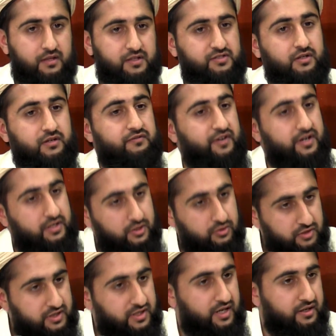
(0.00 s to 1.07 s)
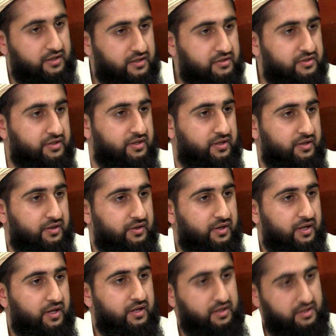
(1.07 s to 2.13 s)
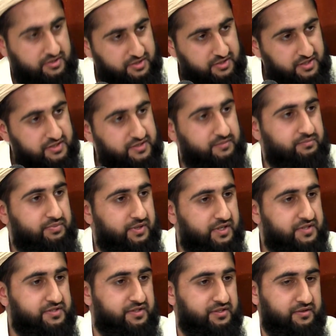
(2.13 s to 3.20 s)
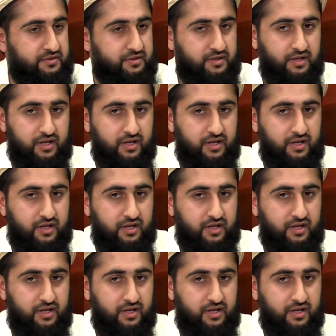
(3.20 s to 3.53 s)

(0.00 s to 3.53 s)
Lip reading: He's got a very good character. He's a decent person.